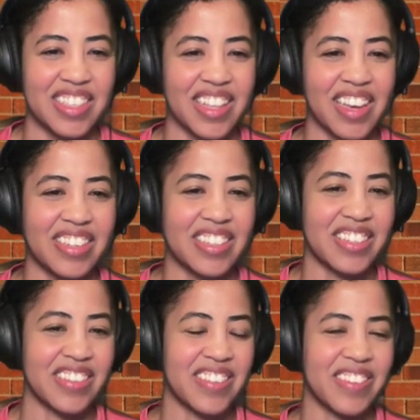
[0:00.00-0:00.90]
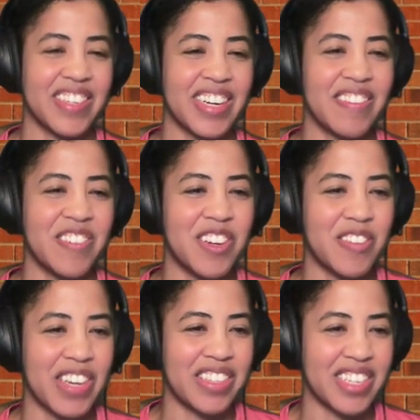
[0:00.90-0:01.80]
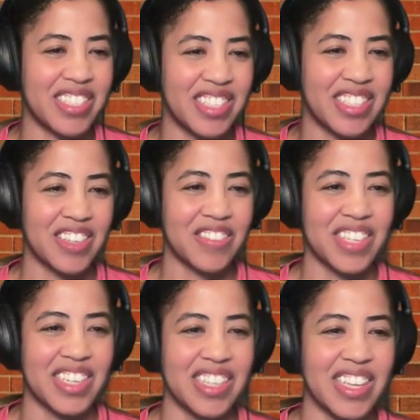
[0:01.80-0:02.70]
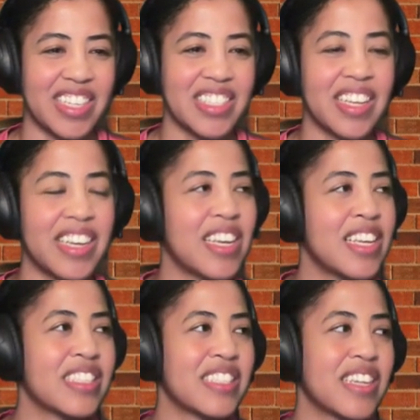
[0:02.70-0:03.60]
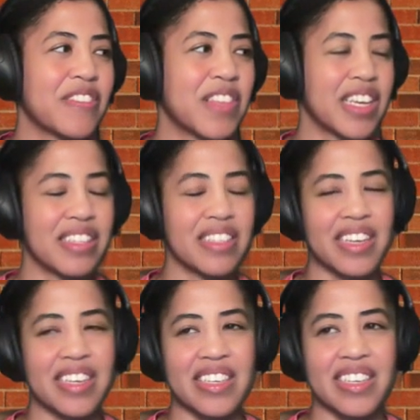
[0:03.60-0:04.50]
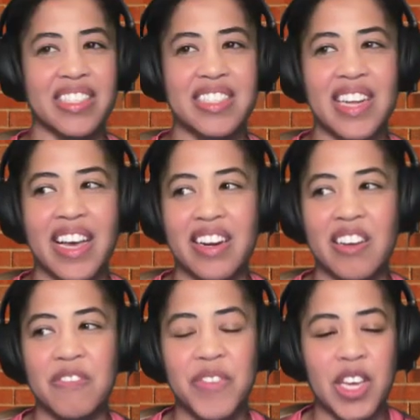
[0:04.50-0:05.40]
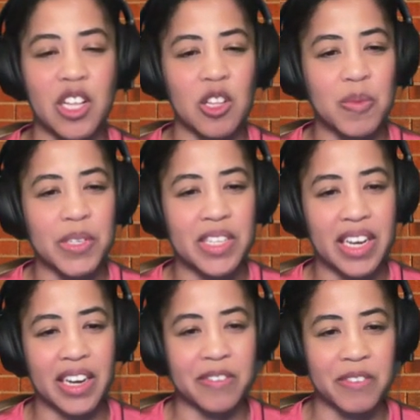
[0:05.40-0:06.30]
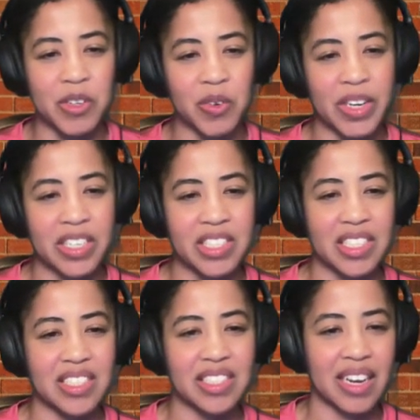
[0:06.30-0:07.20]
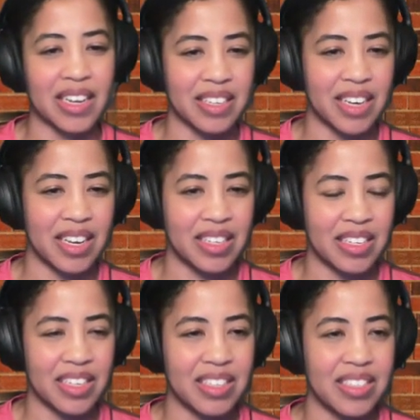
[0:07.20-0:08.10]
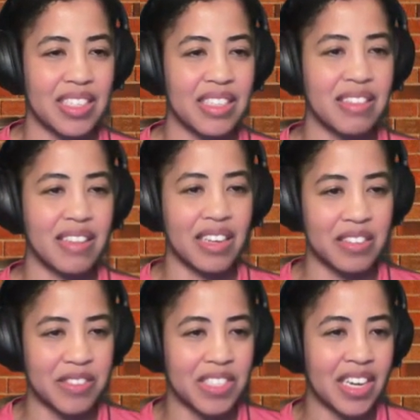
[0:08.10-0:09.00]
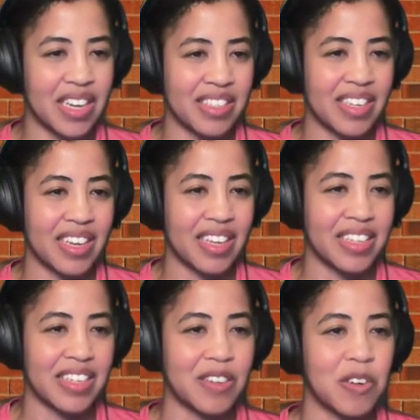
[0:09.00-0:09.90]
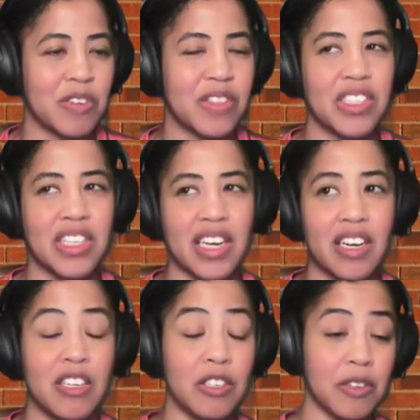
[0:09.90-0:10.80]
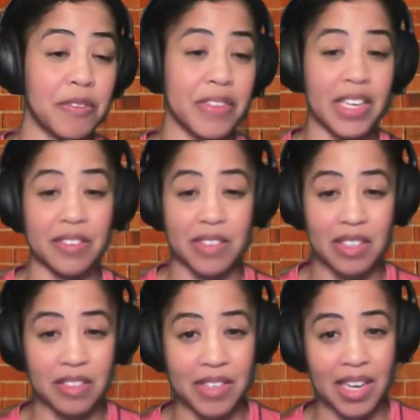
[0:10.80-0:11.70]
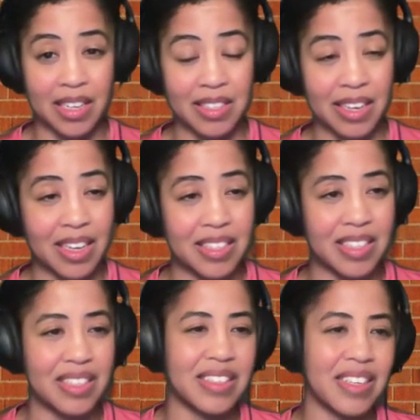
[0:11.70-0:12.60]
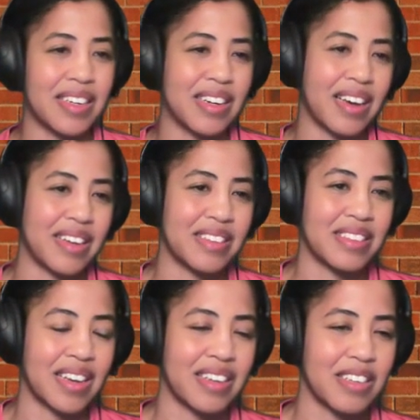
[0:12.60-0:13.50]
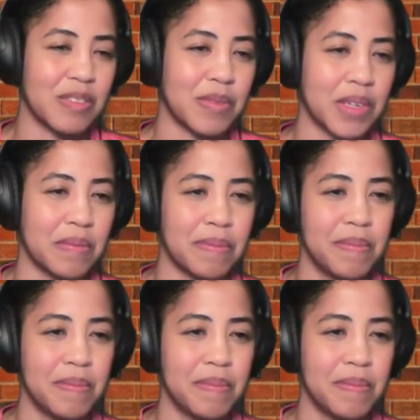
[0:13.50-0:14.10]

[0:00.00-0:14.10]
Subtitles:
I do when I'm out and I see stuff that he likes, like stuff that like is not available everywhere, such as cotton candy, because he loves cotton candy. Or if there's like a new flavor of cotton candy, then I get him some,